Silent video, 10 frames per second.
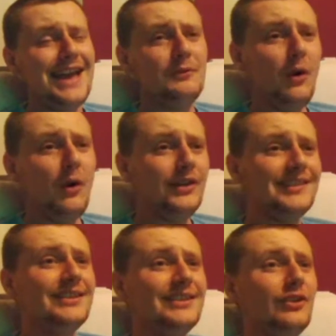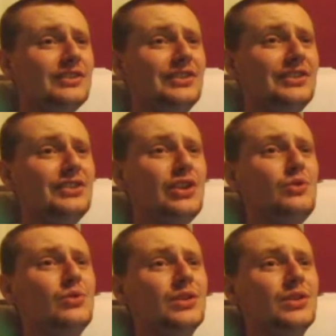What has he got to
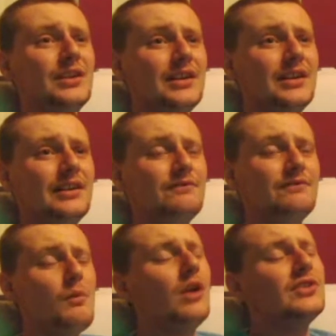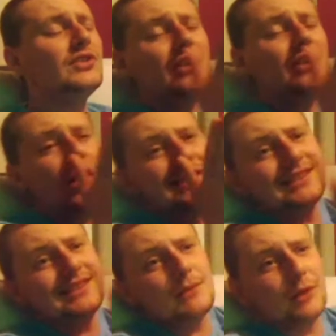do? For once, he got
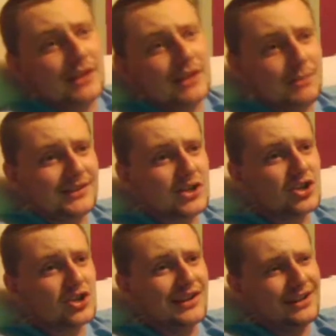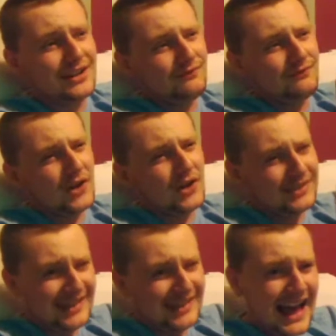into the bloody position, and the
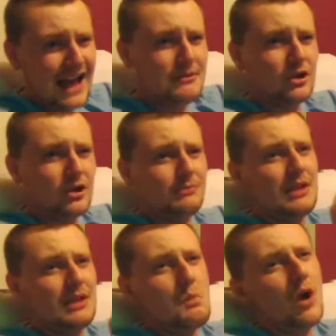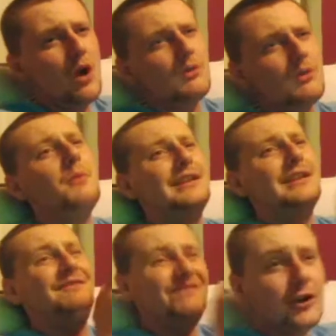first time he could have been one-on-one with
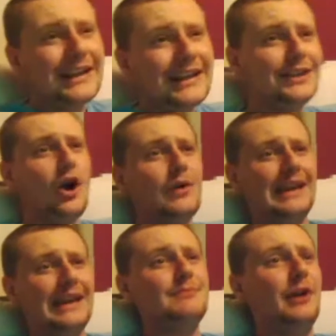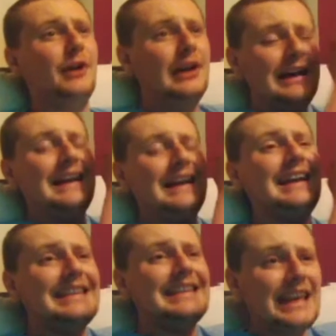the fucking goalkeeper,
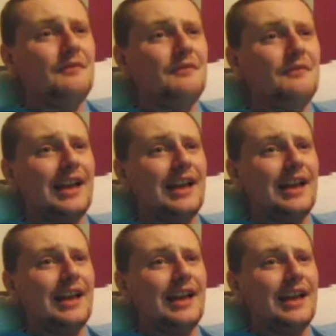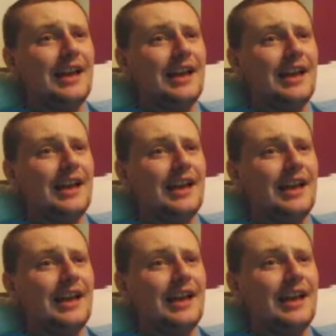he gives it away.
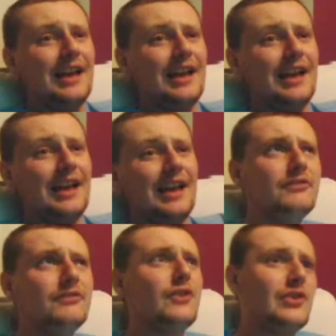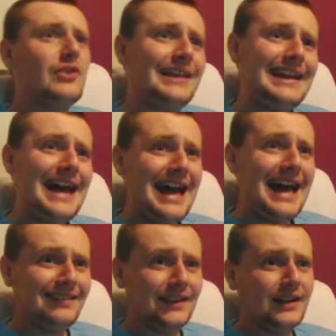Fucking
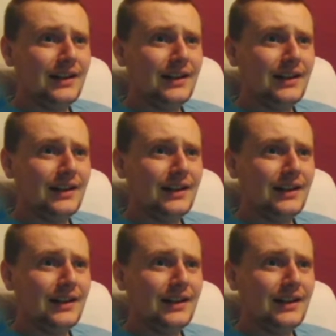hell.